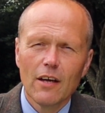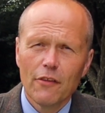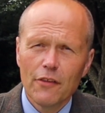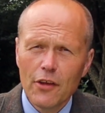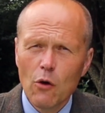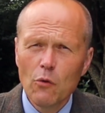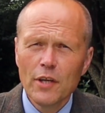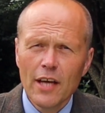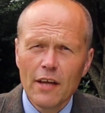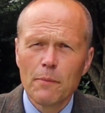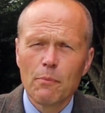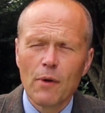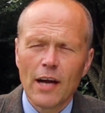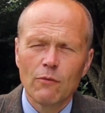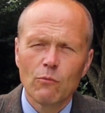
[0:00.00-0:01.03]
The only other
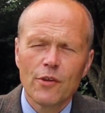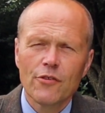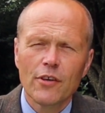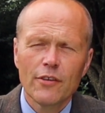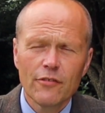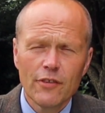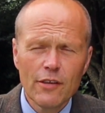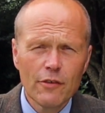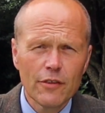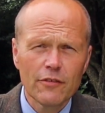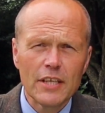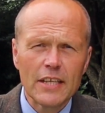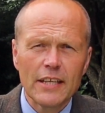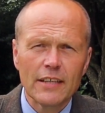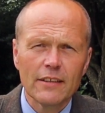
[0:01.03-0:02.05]
brand which I
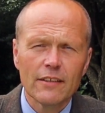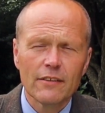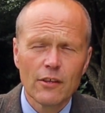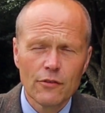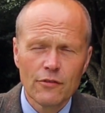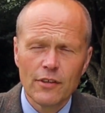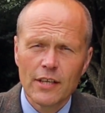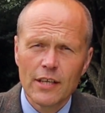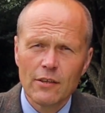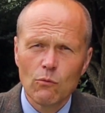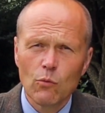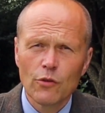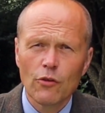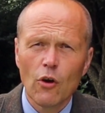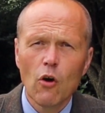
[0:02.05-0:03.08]
seriously considered
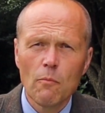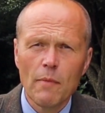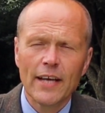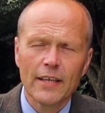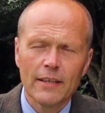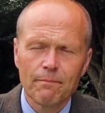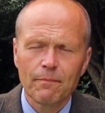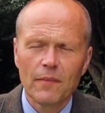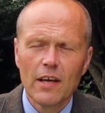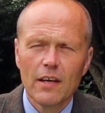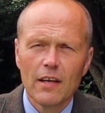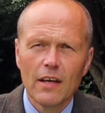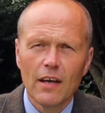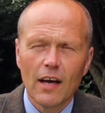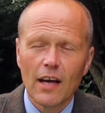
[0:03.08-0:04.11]
was Omega.
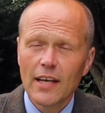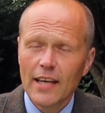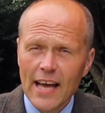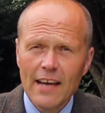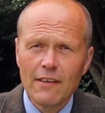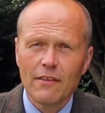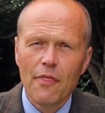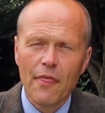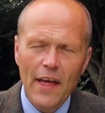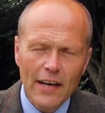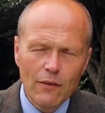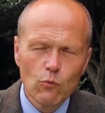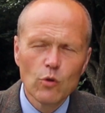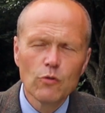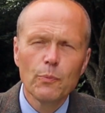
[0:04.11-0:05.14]
And again,
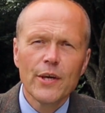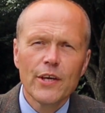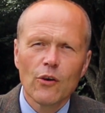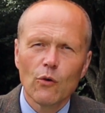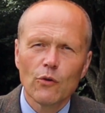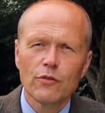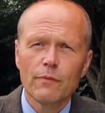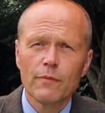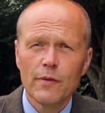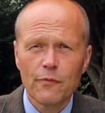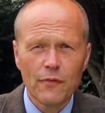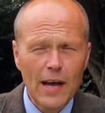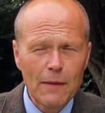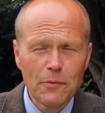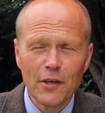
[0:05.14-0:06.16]
that was because of the
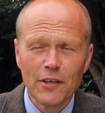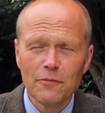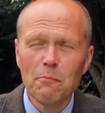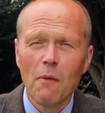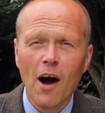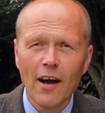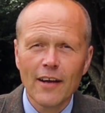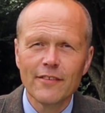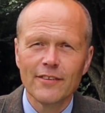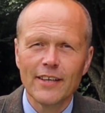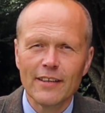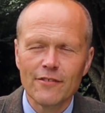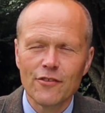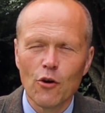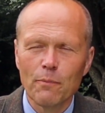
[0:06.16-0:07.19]
fabulous
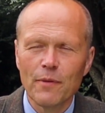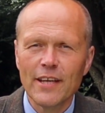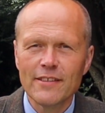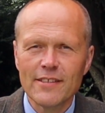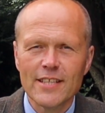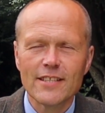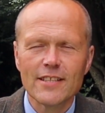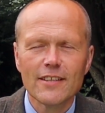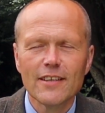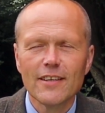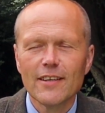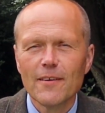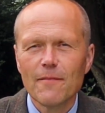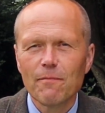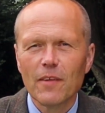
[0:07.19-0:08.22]
marketing job they did
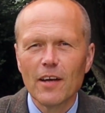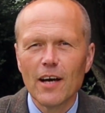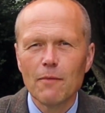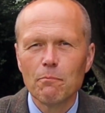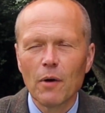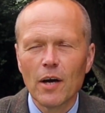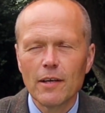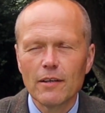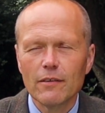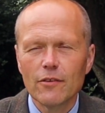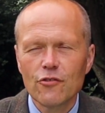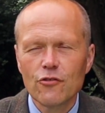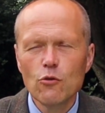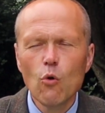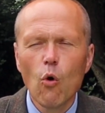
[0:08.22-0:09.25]
by
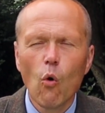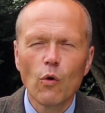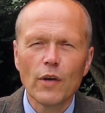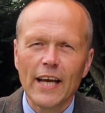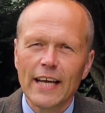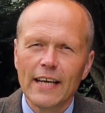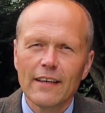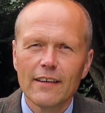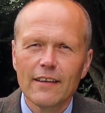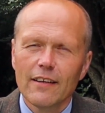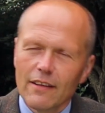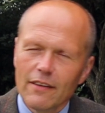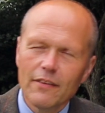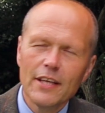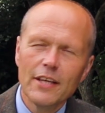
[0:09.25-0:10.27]
shoehorning
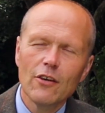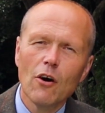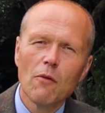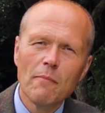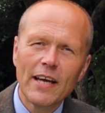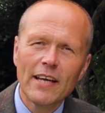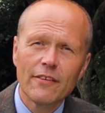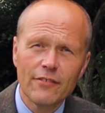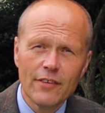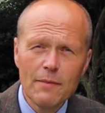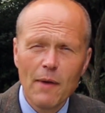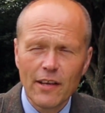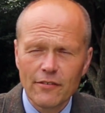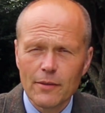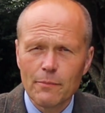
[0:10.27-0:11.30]
the Omega
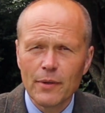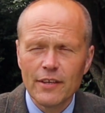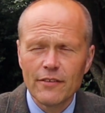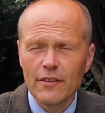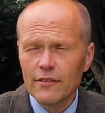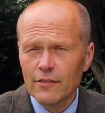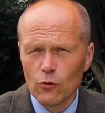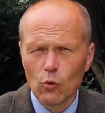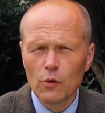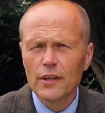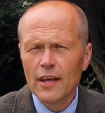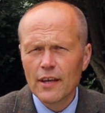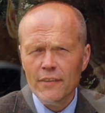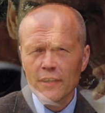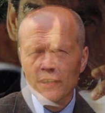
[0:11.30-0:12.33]
Seamaster pieces and all
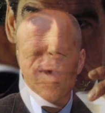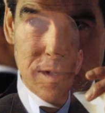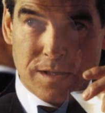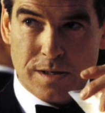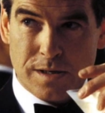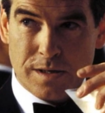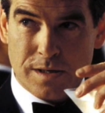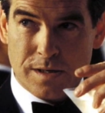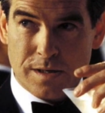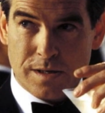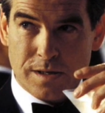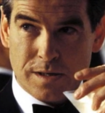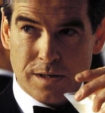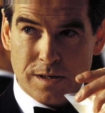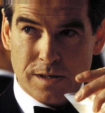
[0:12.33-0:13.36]
the other Omega
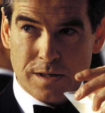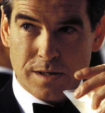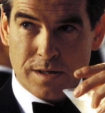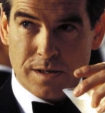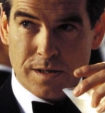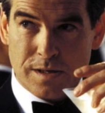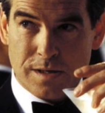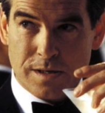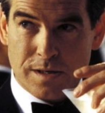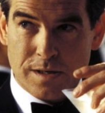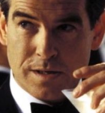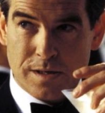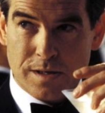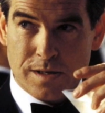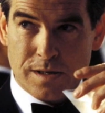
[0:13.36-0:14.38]
pieces
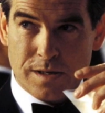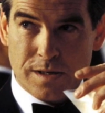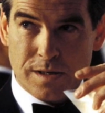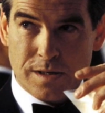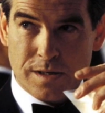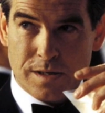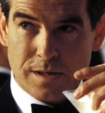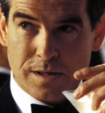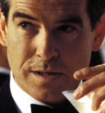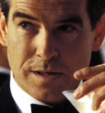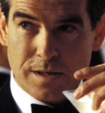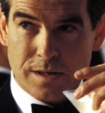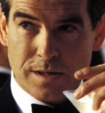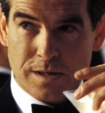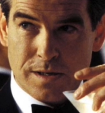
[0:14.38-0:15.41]
in the Bond films
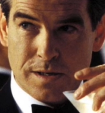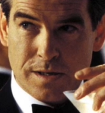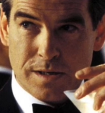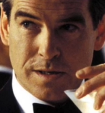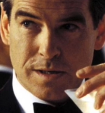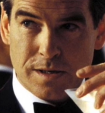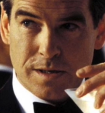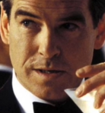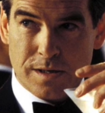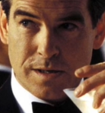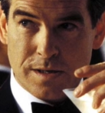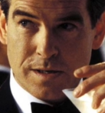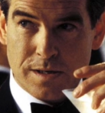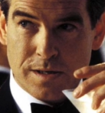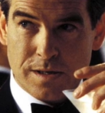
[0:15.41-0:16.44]
since the Pierce
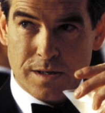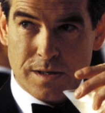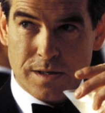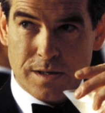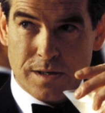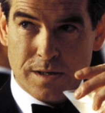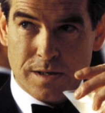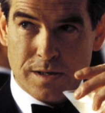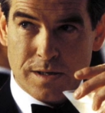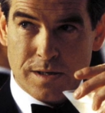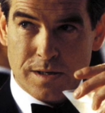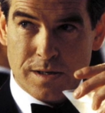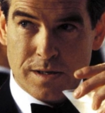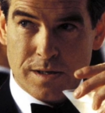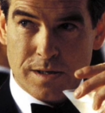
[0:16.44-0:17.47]
Brosnan era
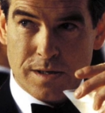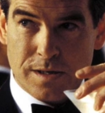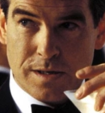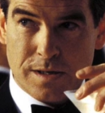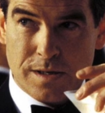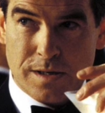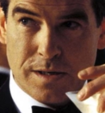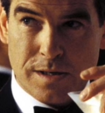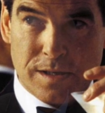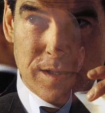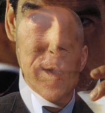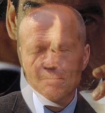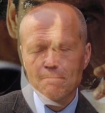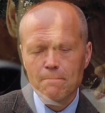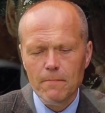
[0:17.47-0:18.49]
onto the
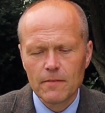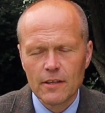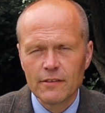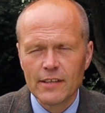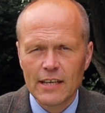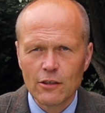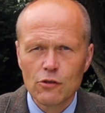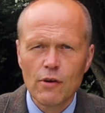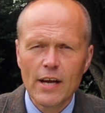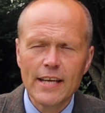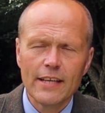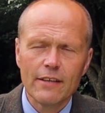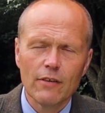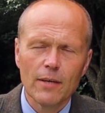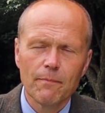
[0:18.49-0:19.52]
Daniel Craig
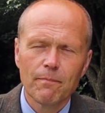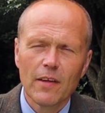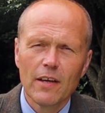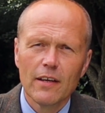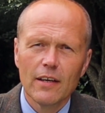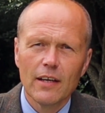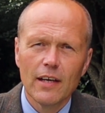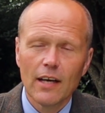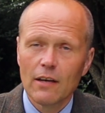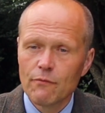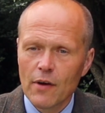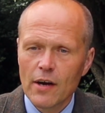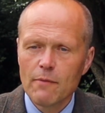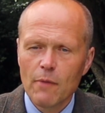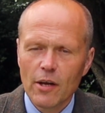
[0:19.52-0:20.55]
era. And
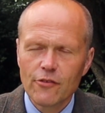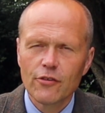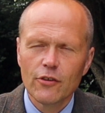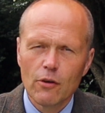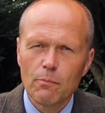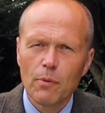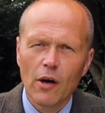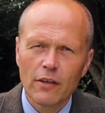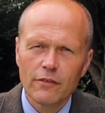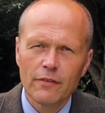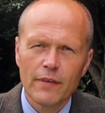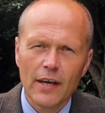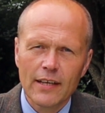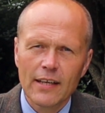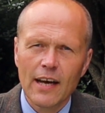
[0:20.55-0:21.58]
very much, you know, part of
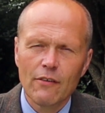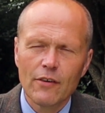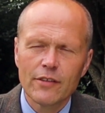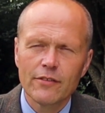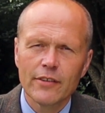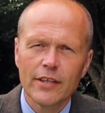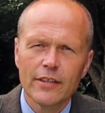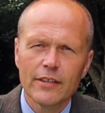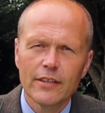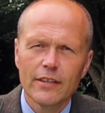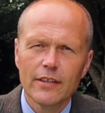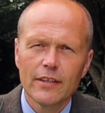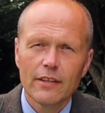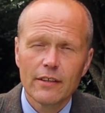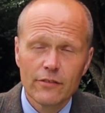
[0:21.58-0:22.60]
that character
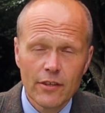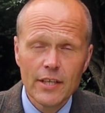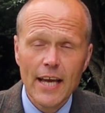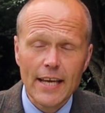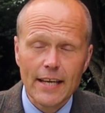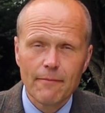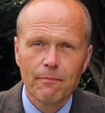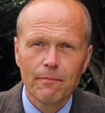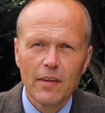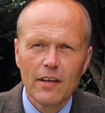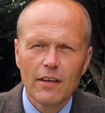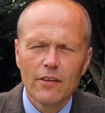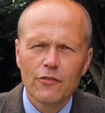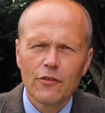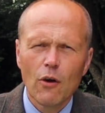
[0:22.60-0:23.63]
today.
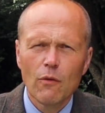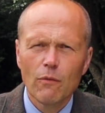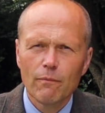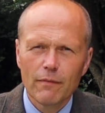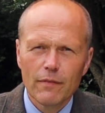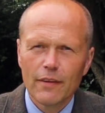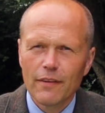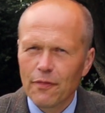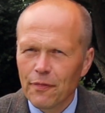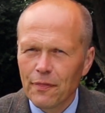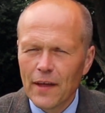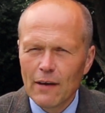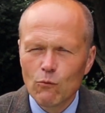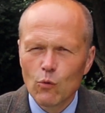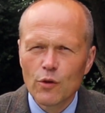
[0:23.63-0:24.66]
So
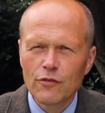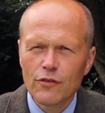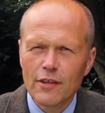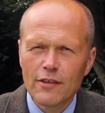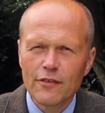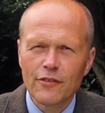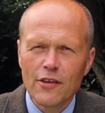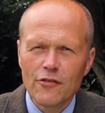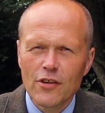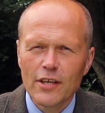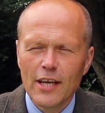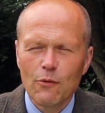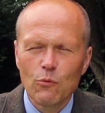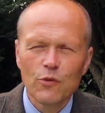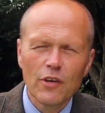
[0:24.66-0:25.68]
that was the decision.
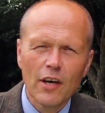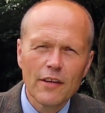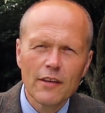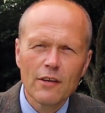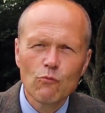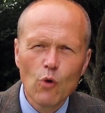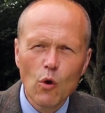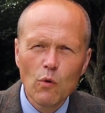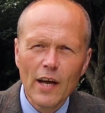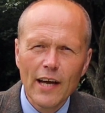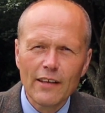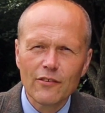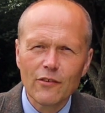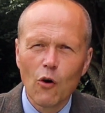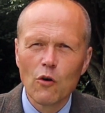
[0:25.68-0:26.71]
It was either
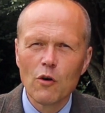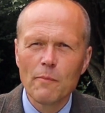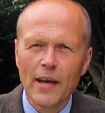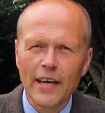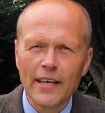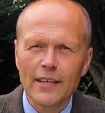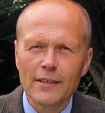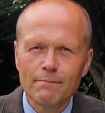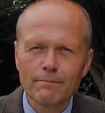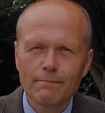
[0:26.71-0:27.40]
Rolex or Omega.